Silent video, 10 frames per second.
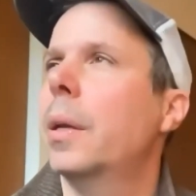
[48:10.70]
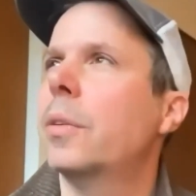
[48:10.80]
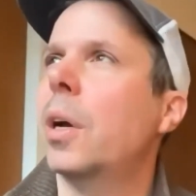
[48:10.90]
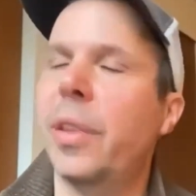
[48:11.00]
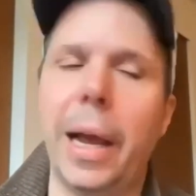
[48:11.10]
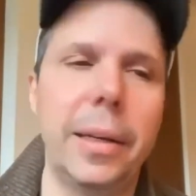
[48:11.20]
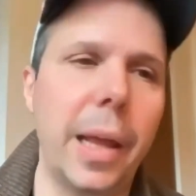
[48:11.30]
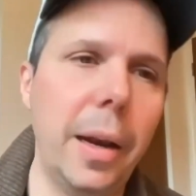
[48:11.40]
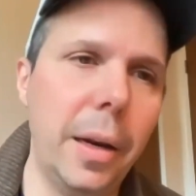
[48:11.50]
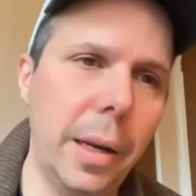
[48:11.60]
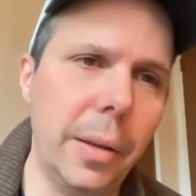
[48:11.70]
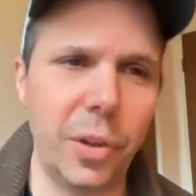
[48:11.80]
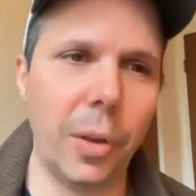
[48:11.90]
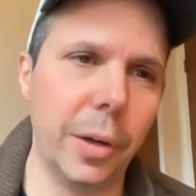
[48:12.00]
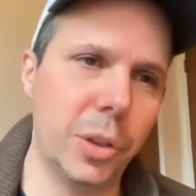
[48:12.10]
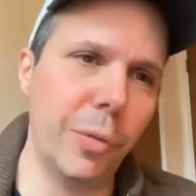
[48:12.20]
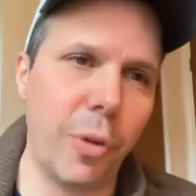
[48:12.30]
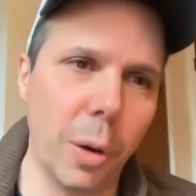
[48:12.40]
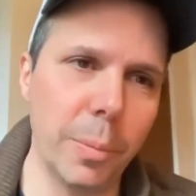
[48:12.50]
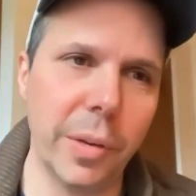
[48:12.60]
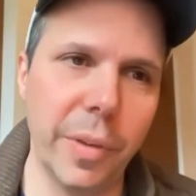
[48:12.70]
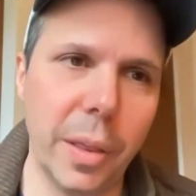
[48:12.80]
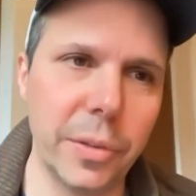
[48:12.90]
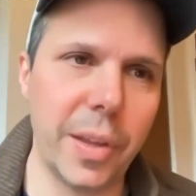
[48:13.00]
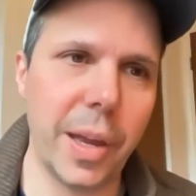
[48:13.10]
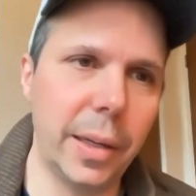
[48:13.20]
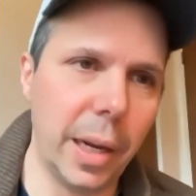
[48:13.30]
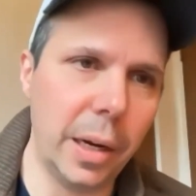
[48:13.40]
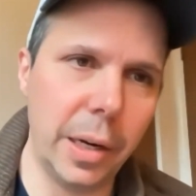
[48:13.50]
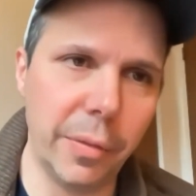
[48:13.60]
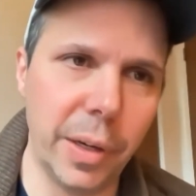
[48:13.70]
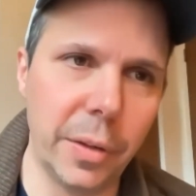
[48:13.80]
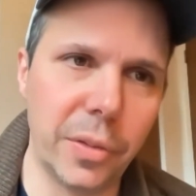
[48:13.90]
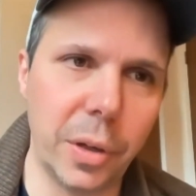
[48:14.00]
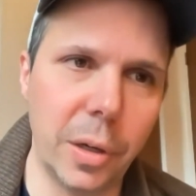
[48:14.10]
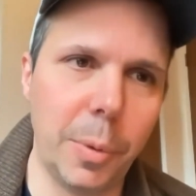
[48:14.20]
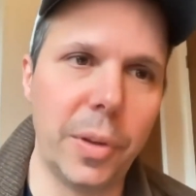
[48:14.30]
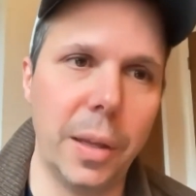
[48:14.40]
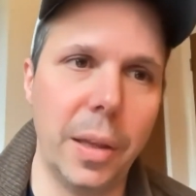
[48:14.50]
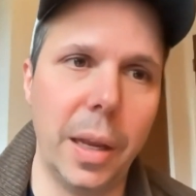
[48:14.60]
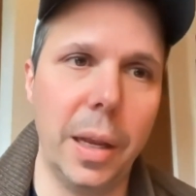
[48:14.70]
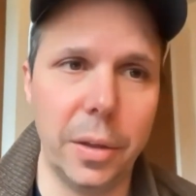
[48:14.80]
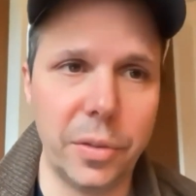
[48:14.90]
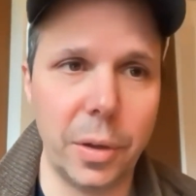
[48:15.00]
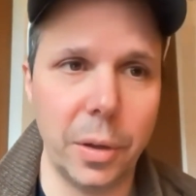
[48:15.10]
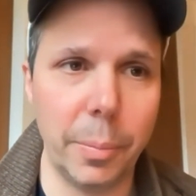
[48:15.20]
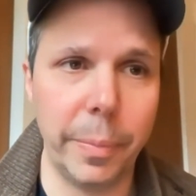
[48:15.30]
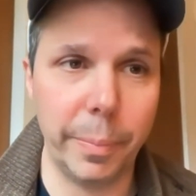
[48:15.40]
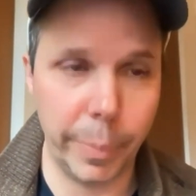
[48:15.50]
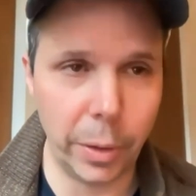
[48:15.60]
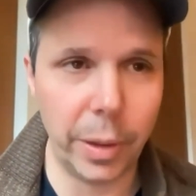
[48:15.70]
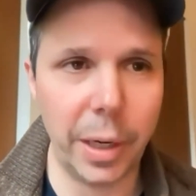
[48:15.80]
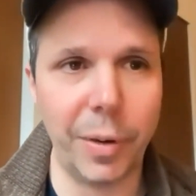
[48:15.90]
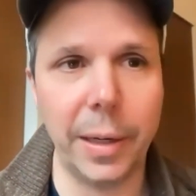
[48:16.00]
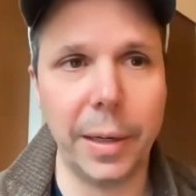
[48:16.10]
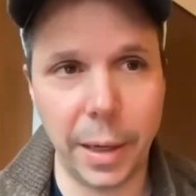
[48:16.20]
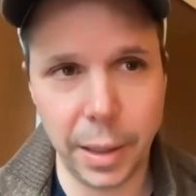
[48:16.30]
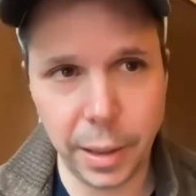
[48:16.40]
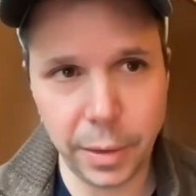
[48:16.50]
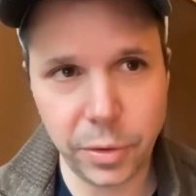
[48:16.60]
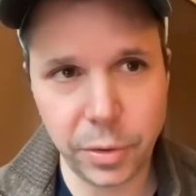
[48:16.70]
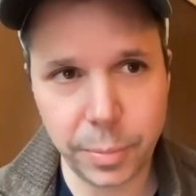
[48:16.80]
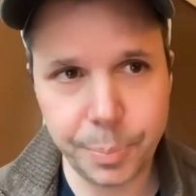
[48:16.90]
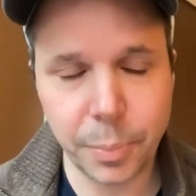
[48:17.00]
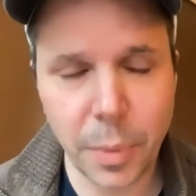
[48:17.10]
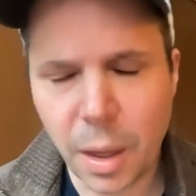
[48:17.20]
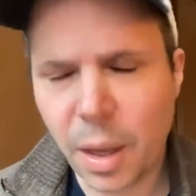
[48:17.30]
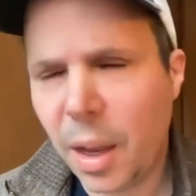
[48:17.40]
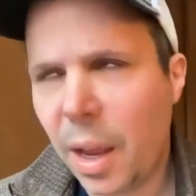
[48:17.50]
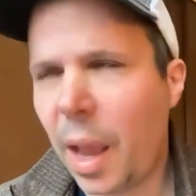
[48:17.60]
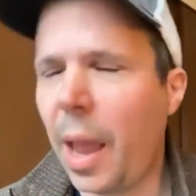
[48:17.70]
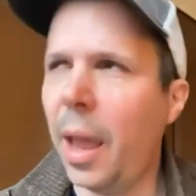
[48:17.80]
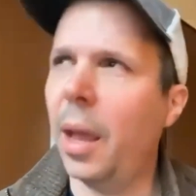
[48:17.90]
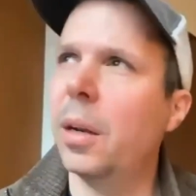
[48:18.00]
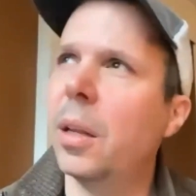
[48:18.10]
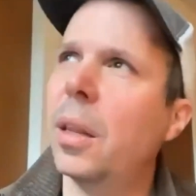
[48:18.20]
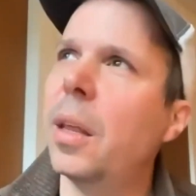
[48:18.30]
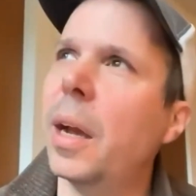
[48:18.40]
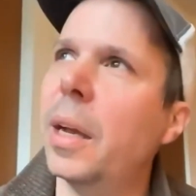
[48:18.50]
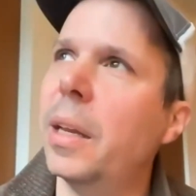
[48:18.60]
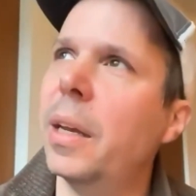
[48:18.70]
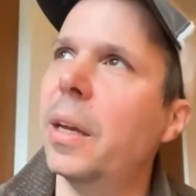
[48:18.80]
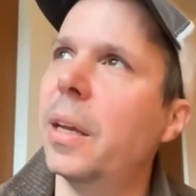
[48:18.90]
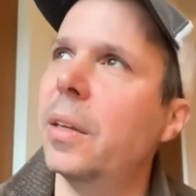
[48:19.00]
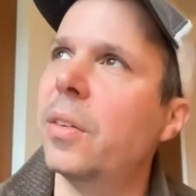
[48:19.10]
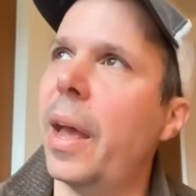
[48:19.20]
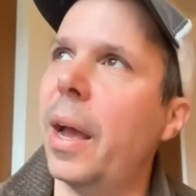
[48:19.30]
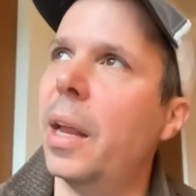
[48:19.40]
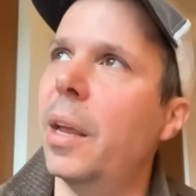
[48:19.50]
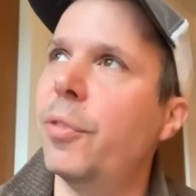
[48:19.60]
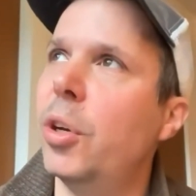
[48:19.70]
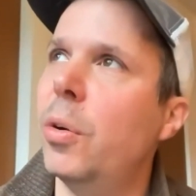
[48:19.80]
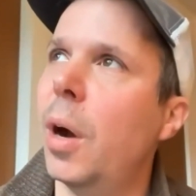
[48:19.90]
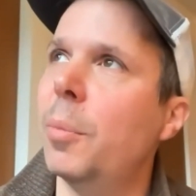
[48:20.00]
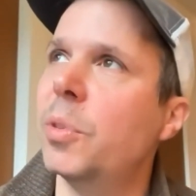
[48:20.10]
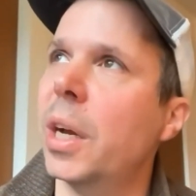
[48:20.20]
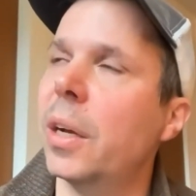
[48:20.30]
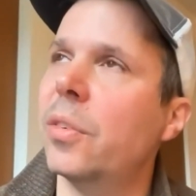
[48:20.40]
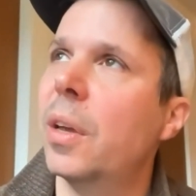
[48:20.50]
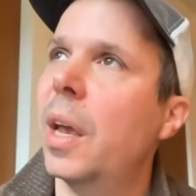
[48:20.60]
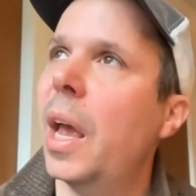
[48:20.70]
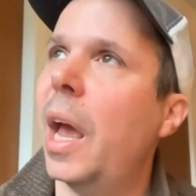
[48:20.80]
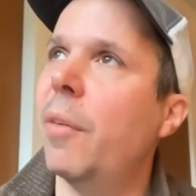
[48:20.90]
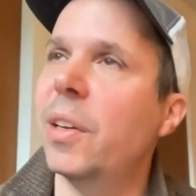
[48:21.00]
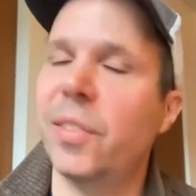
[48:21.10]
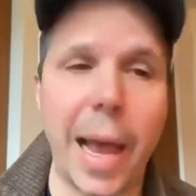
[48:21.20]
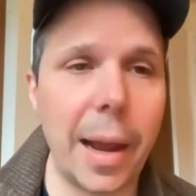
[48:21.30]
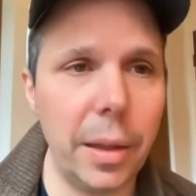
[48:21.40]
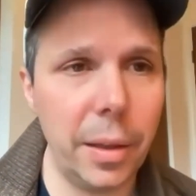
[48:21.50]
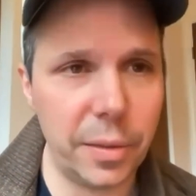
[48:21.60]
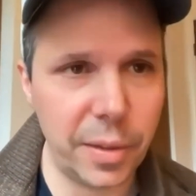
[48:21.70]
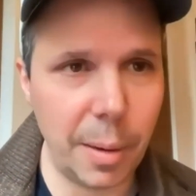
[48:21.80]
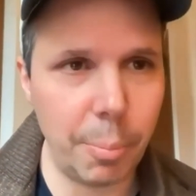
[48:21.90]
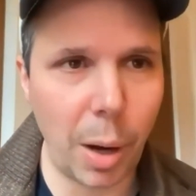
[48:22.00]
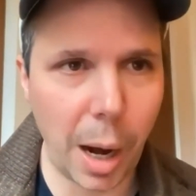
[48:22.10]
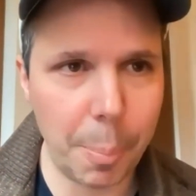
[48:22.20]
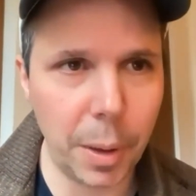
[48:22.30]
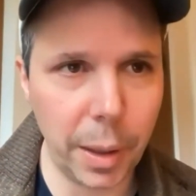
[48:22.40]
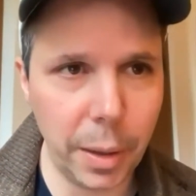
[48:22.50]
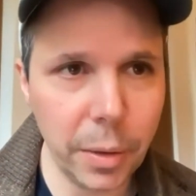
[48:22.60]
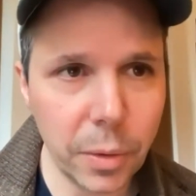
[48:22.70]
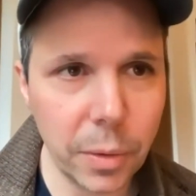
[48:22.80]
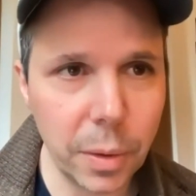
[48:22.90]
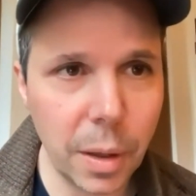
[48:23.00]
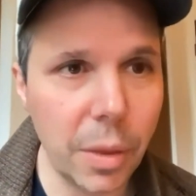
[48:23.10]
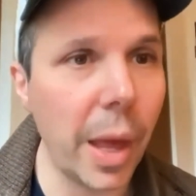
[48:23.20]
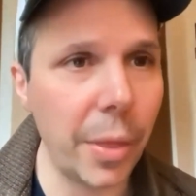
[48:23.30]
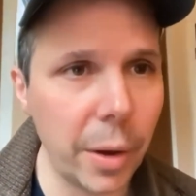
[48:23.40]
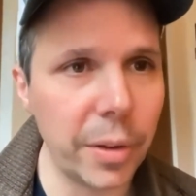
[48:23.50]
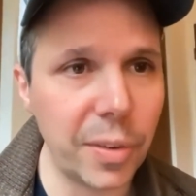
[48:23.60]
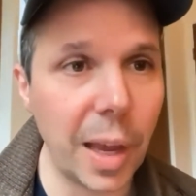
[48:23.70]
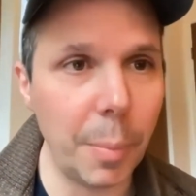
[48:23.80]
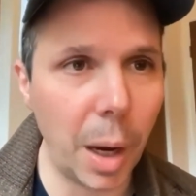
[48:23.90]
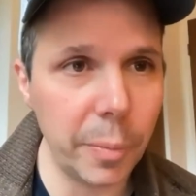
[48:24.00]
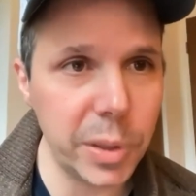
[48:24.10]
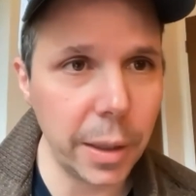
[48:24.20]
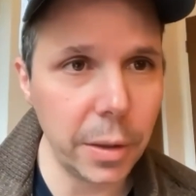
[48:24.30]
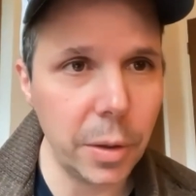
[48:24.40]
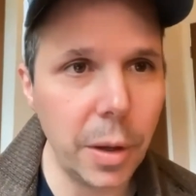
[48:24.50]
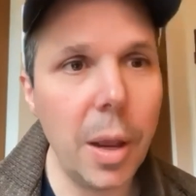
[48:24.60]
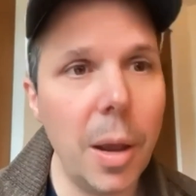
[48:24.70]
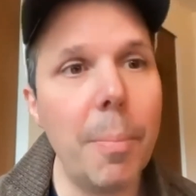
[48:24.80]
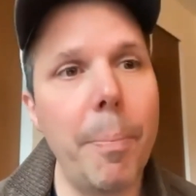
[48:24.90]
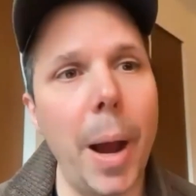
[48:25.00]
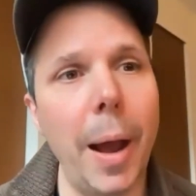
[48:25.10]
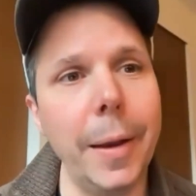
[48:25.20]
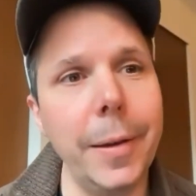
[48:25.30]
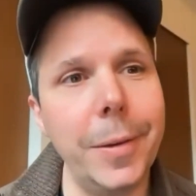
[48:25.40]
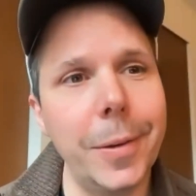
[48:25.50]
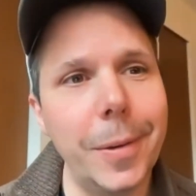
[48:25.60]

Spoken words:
called the identity. So there are two forms of it. There's the identity of indiscernibles and the indiscernibility of identities. And the idea is that if two objects have exactly the same properties, then they're the same object. But